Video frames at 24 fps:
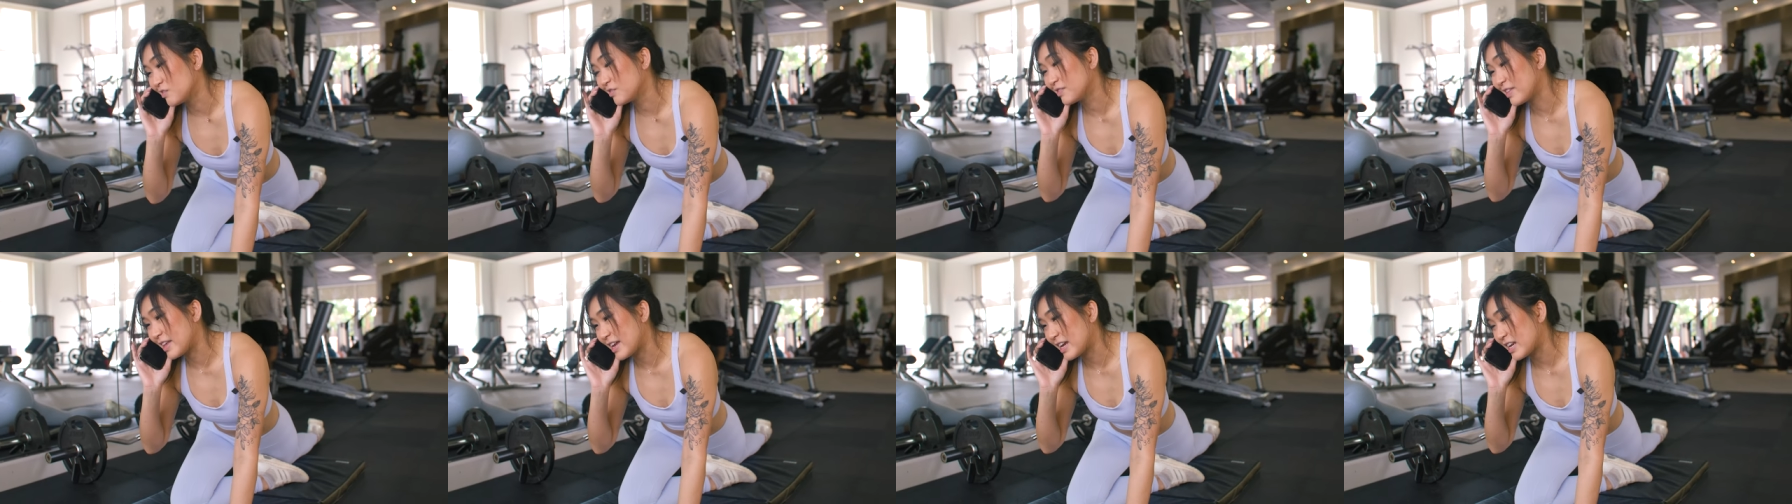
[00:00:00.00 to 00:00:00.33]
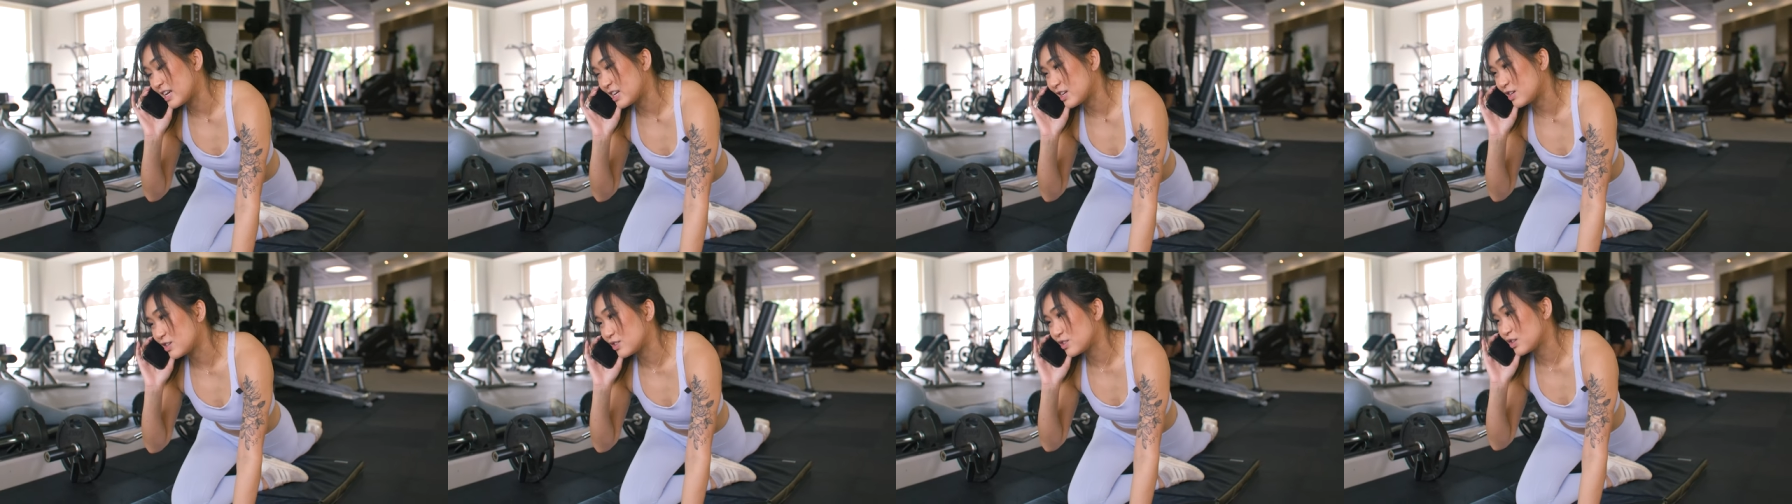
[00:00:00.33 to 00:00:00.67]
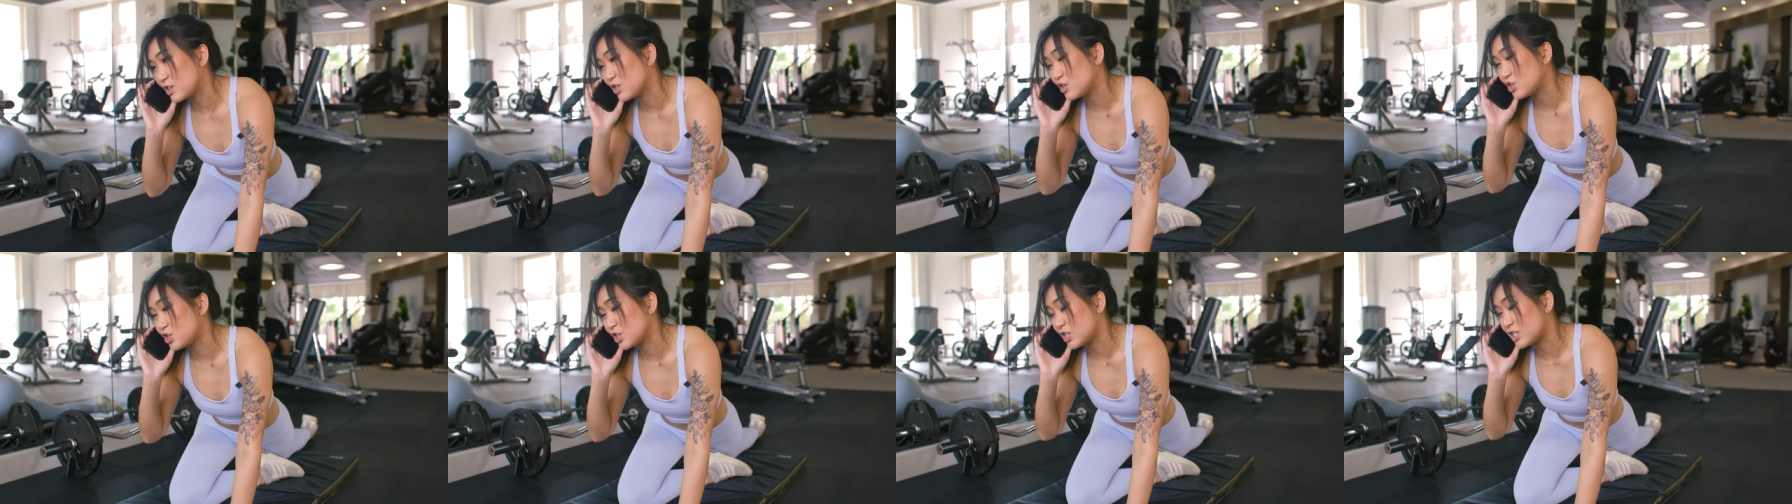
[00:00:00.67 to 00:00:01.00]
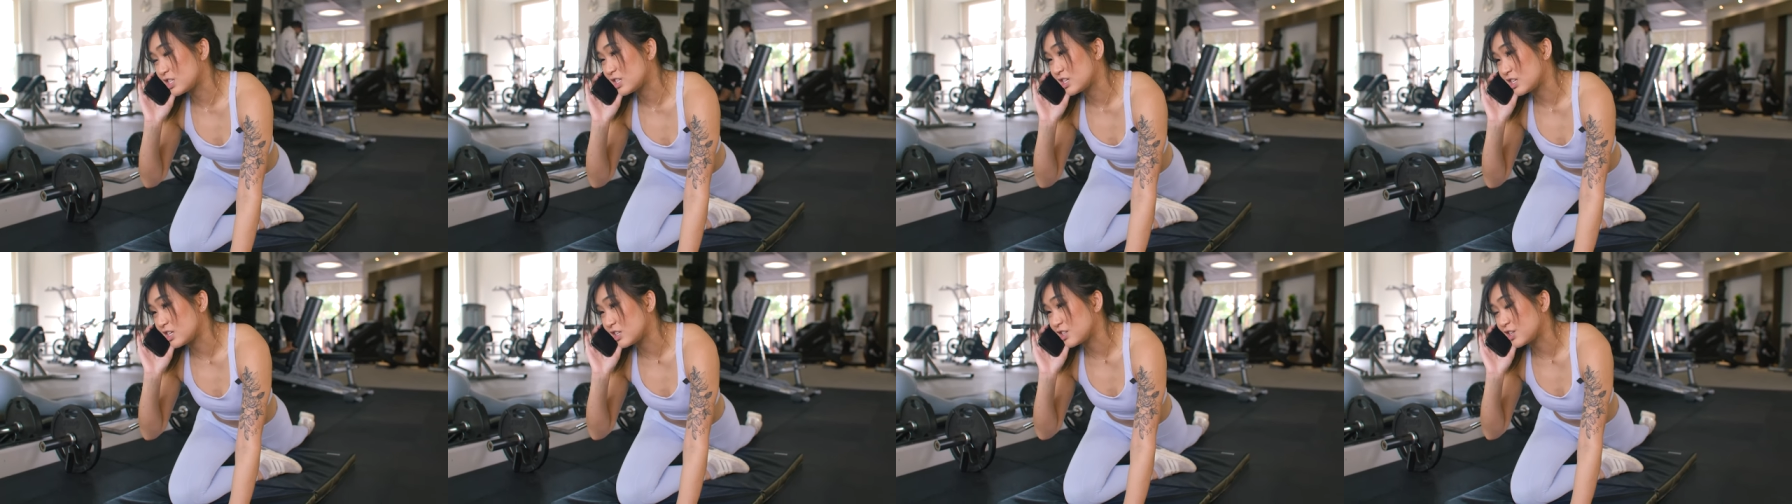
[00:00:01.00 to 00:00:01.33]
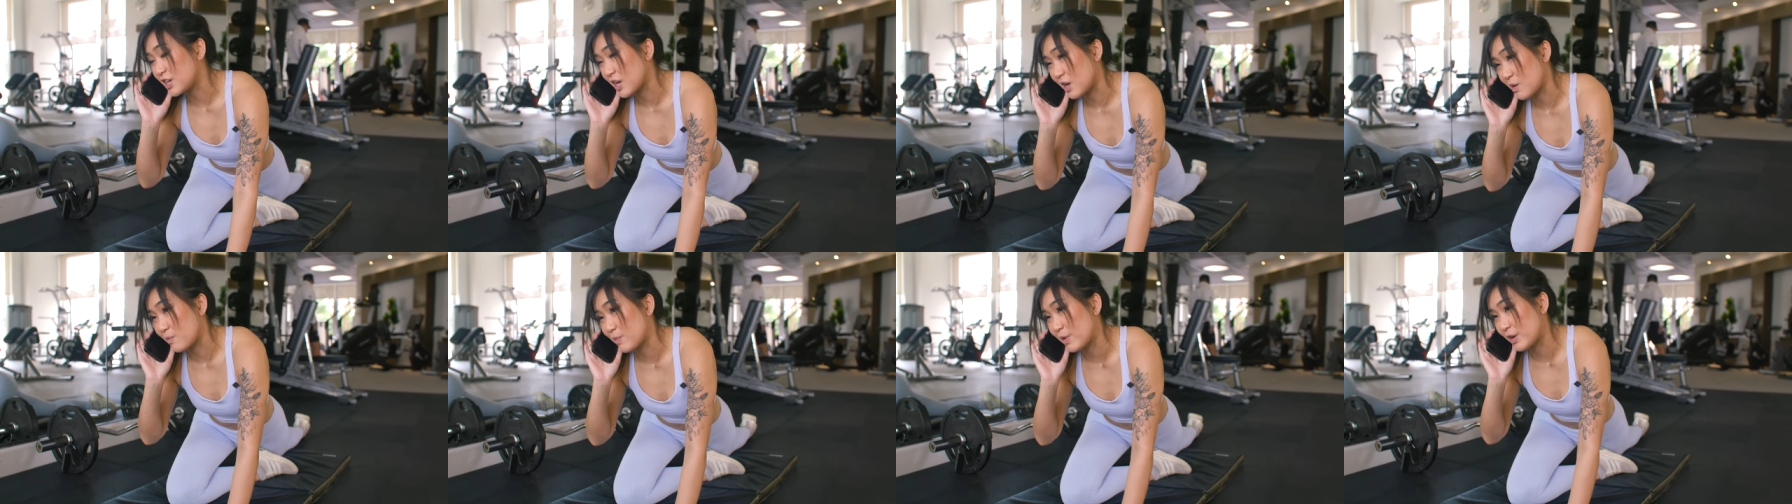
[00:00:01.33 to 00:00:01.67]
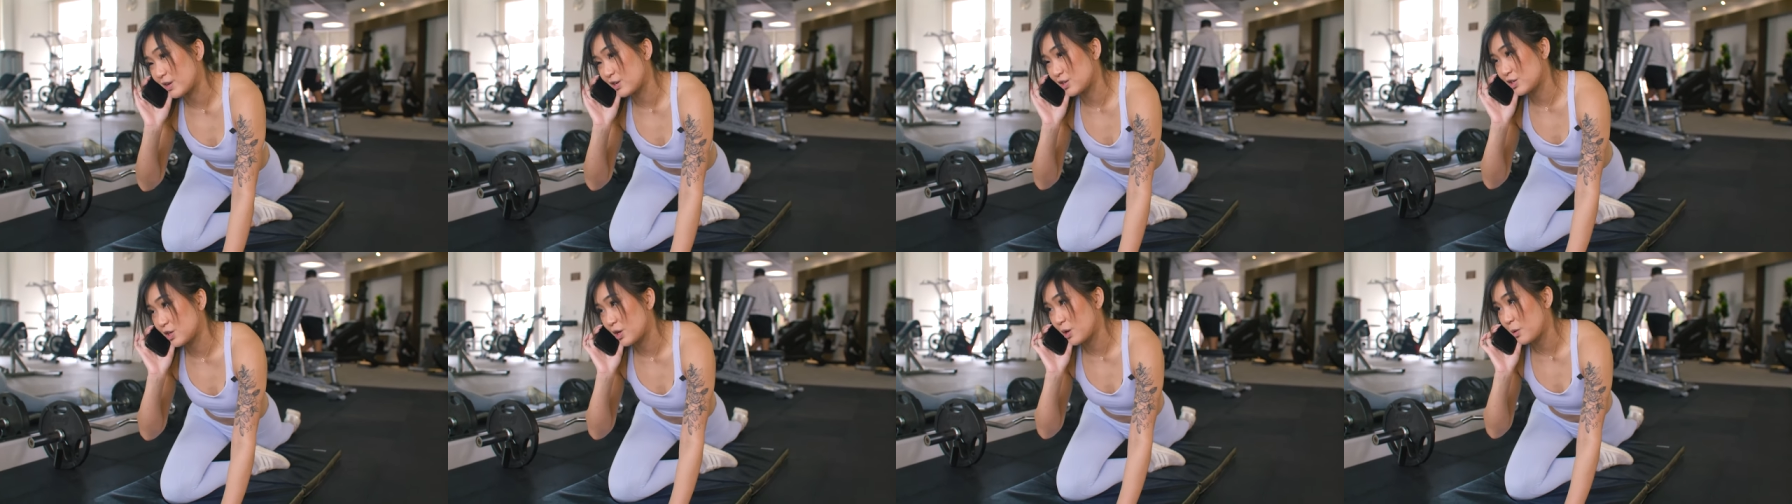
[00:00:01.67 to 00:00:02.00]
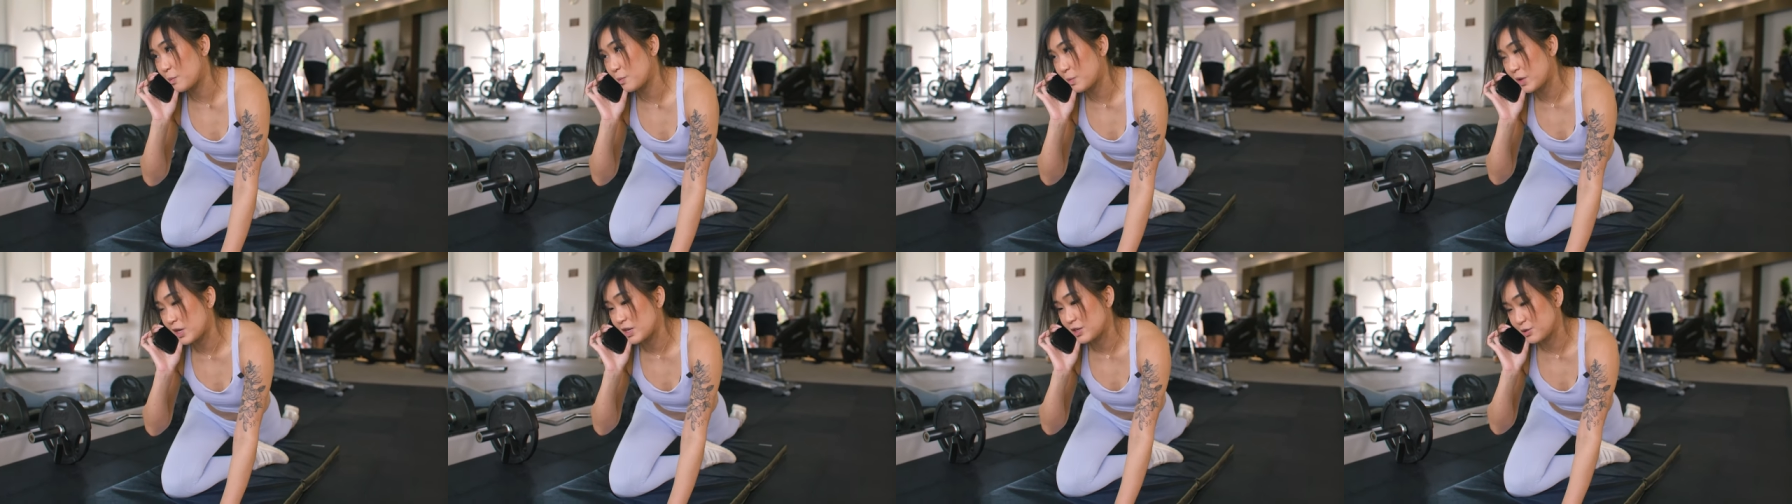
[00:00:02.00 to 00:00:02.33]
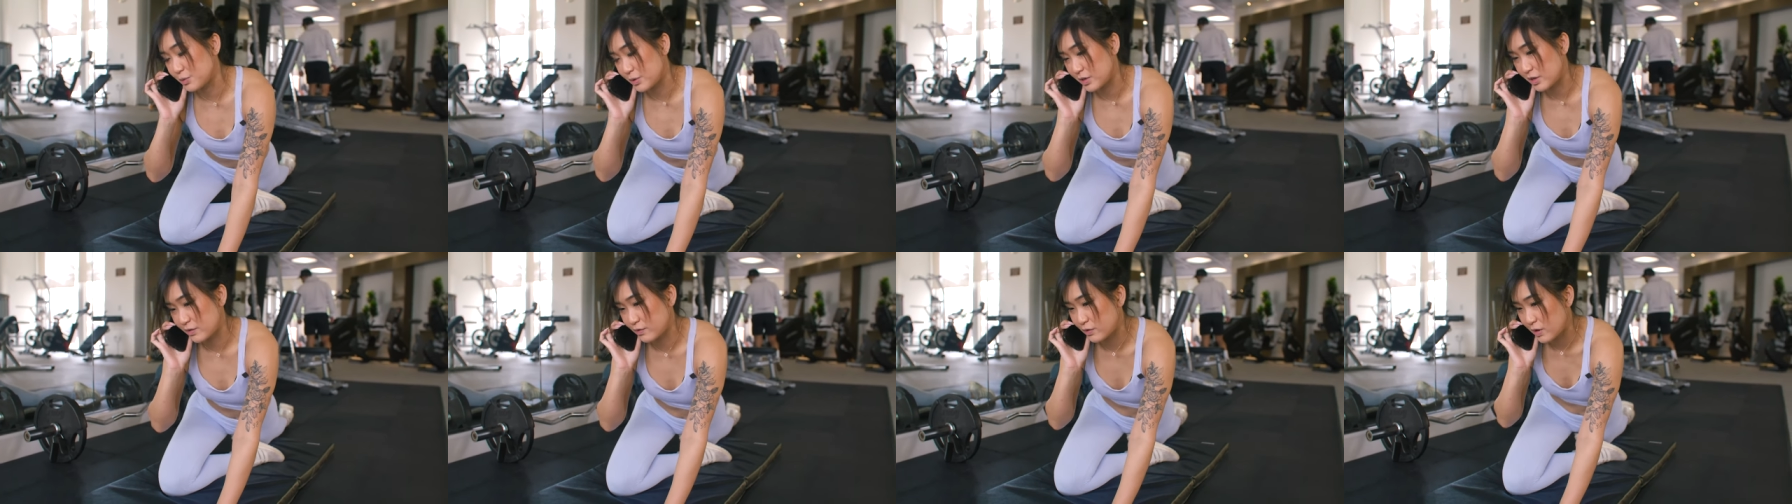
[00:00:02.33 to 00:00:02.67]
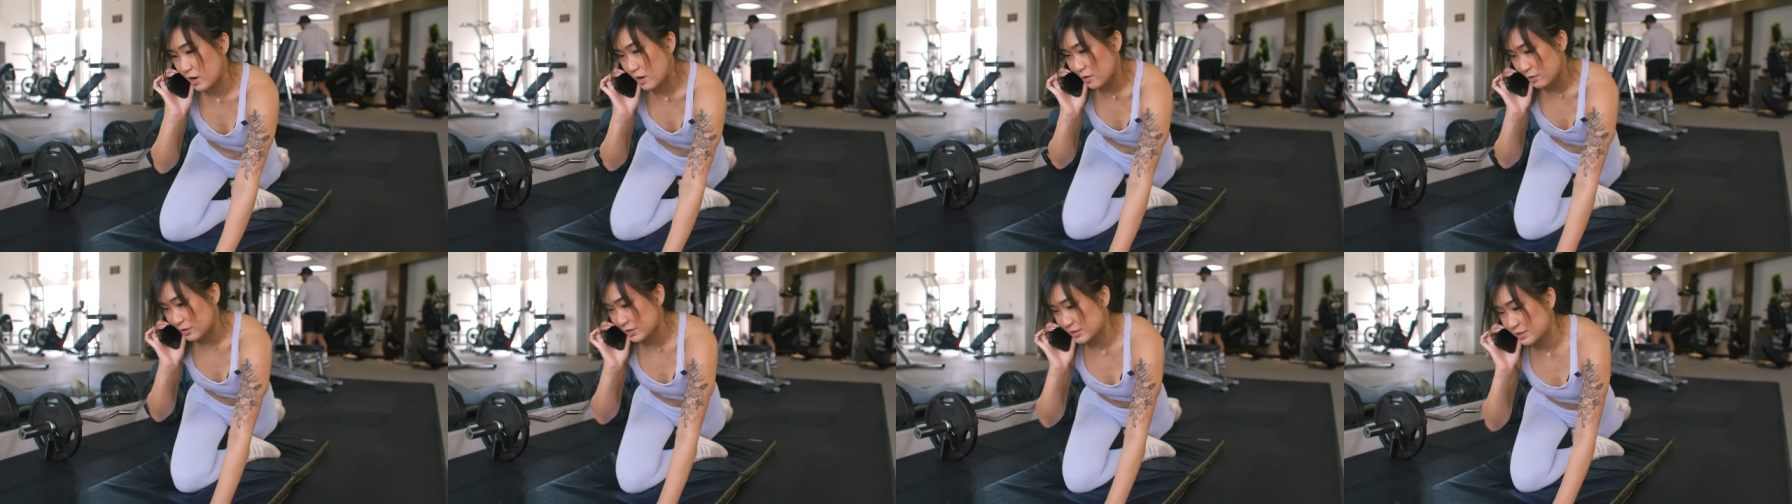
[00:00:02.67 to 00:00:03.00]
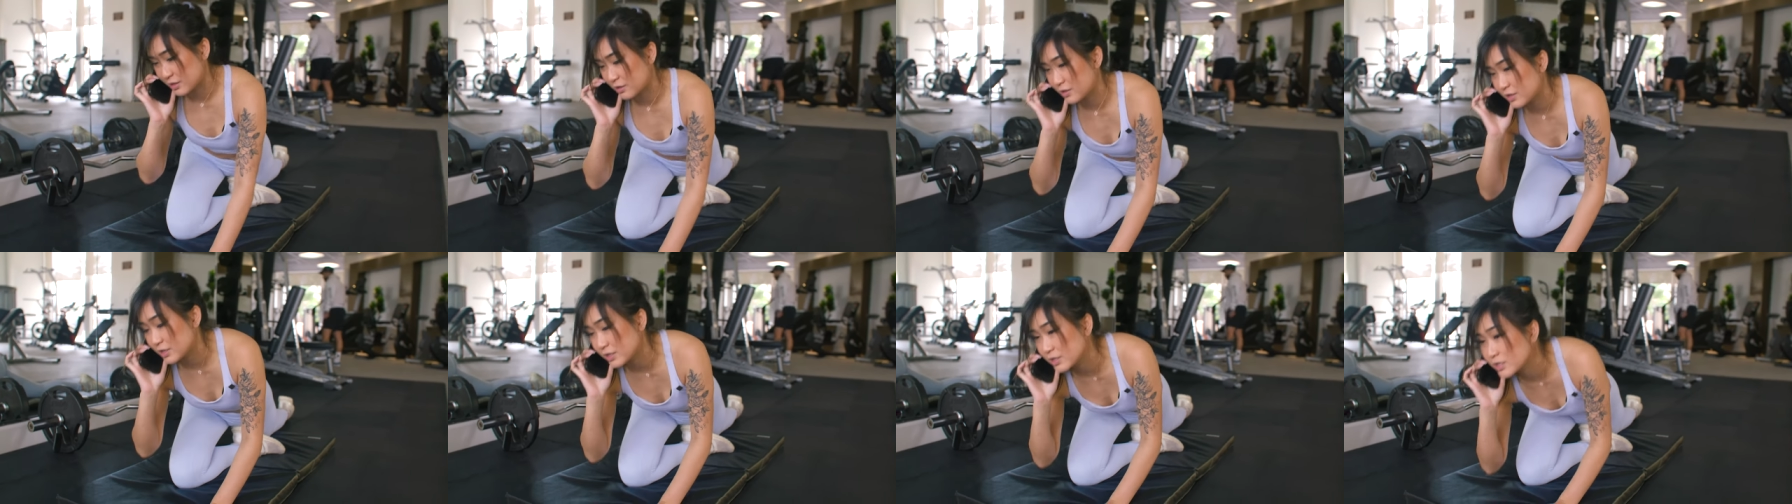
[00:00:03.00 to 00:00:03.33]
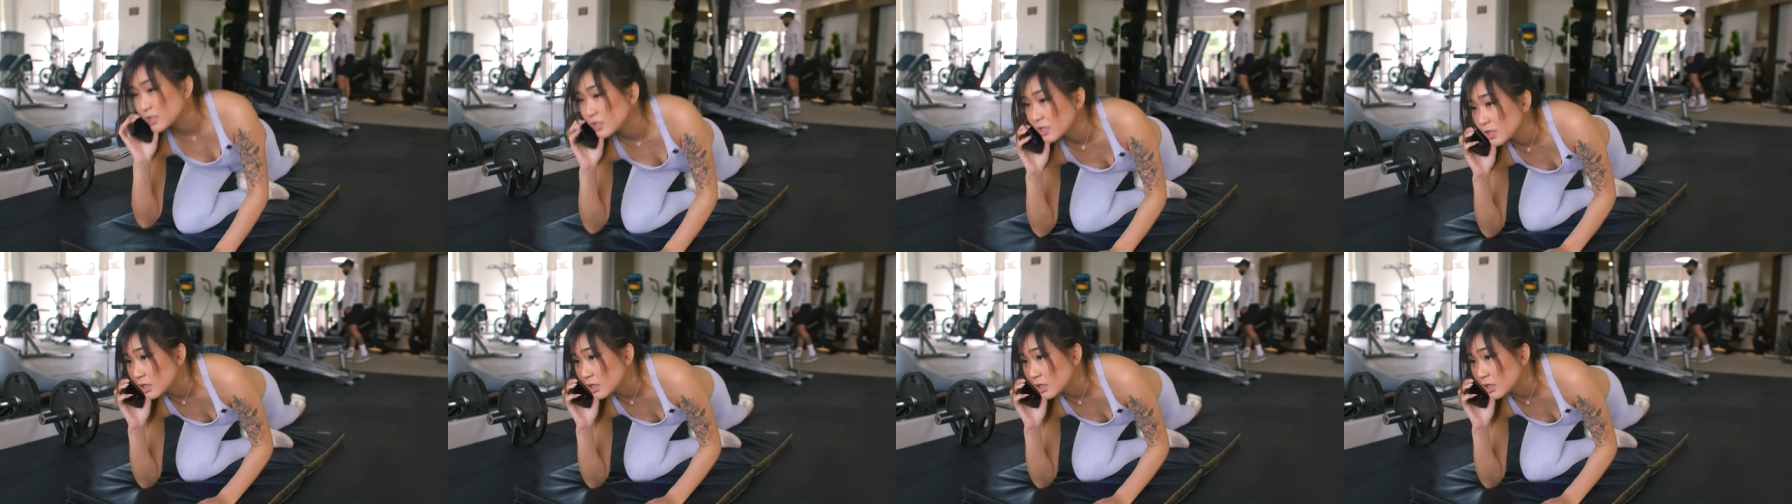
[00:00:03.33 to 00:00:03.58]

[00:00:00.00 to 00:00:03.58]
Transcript: Ladies GT Championship in 24 hour series.